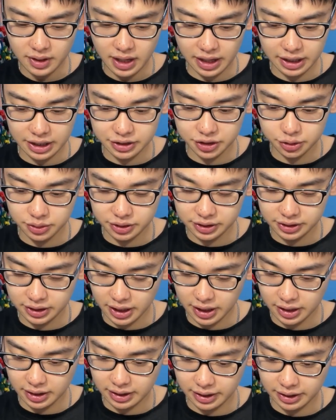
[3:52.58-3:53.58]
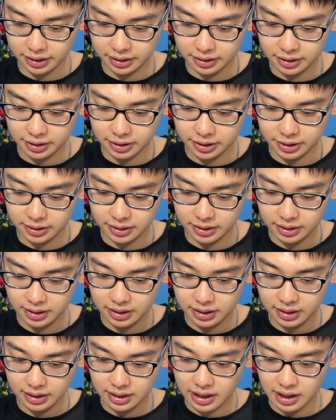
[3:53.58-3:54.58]
guess you can say like a
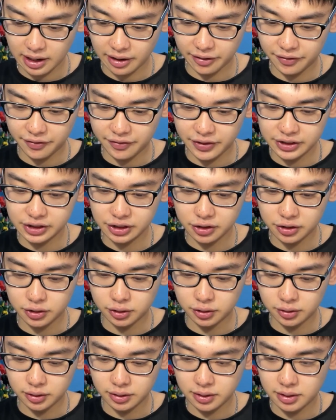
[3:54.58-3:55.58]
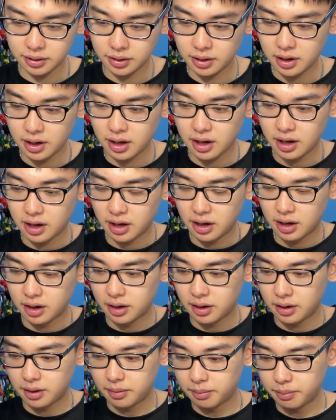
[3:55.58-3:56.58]
physical
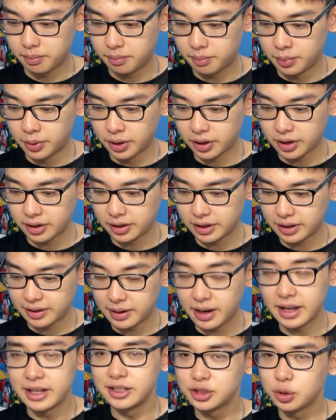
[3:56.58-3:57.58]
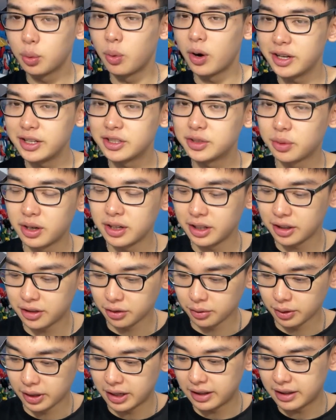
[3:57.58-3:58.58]
booklet in
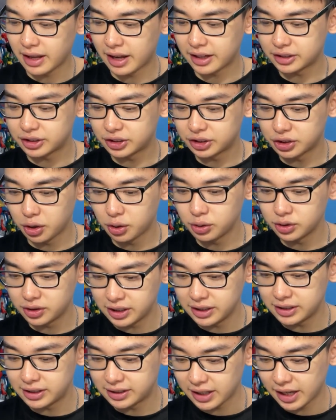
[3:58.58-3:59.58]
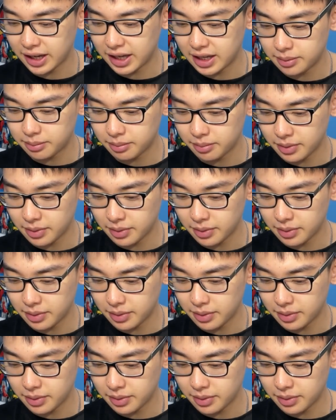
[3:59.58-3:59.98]
2023 that shows these same